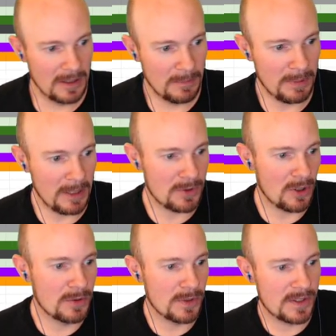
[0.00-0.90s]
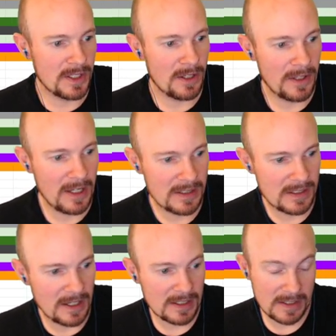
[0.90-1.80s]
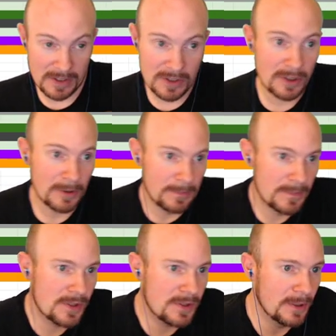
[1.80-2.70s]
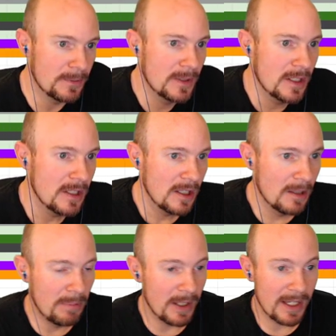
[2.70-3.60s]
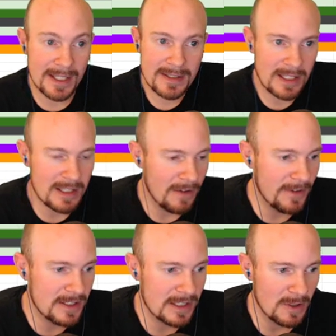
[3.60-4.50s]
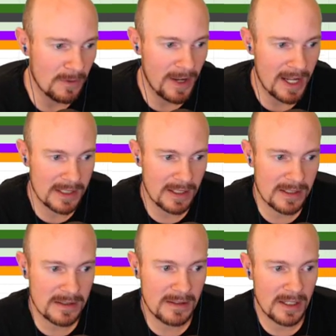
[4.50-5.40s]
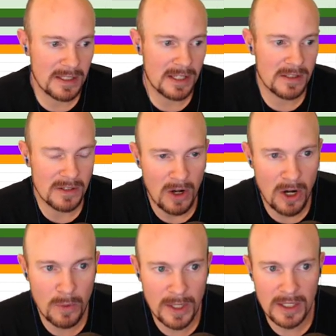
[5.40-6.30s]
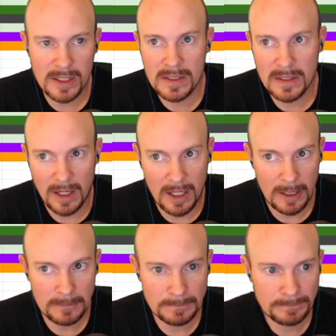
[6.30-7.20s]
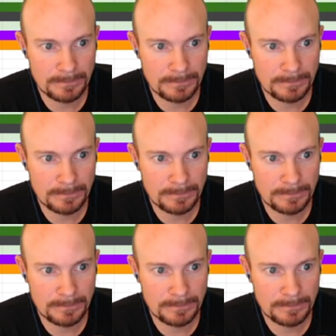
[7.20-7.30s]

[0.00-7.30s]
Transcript: beam drones with stealth A sucks. That's true. It's true. But its its offense is so fast that it it doesn't always um,